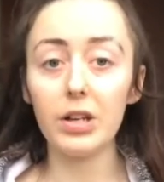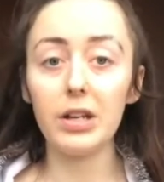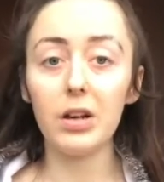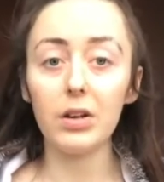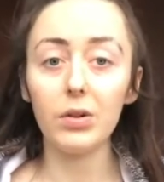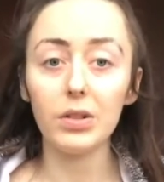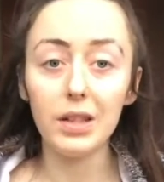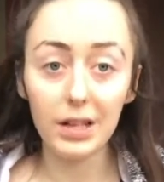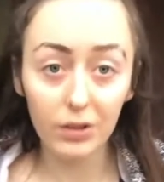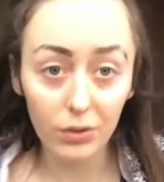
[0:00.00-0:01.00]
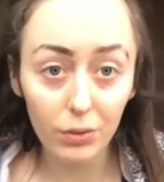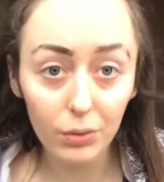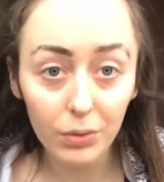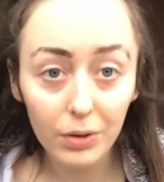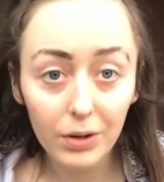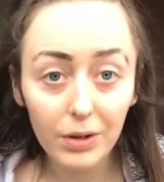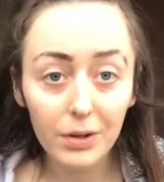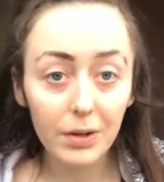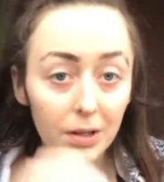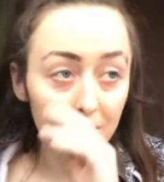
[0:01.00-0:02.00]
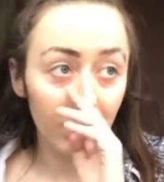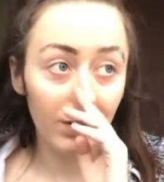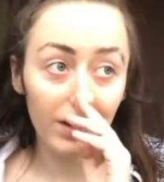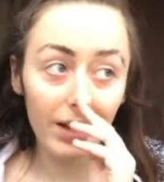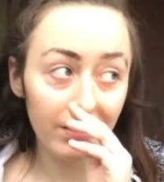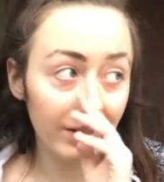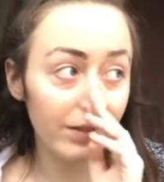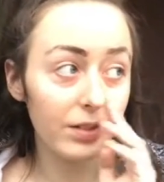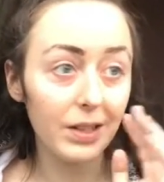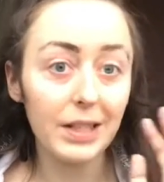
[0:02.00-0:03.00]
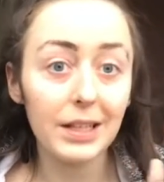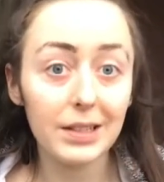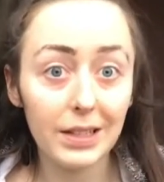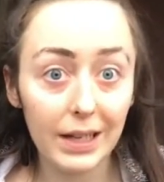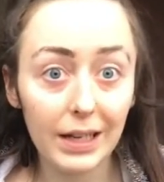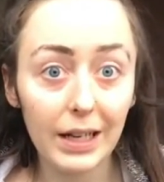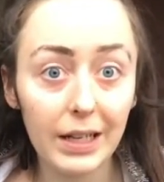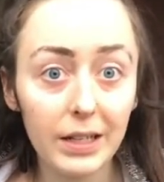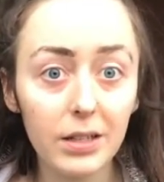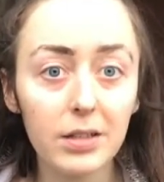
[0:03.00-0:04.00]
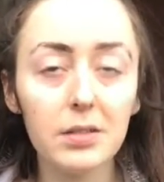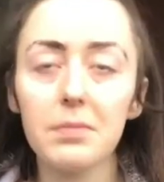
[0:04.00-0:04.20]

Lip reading: I cannot stand at all, so I'm glad it didn't get to that case.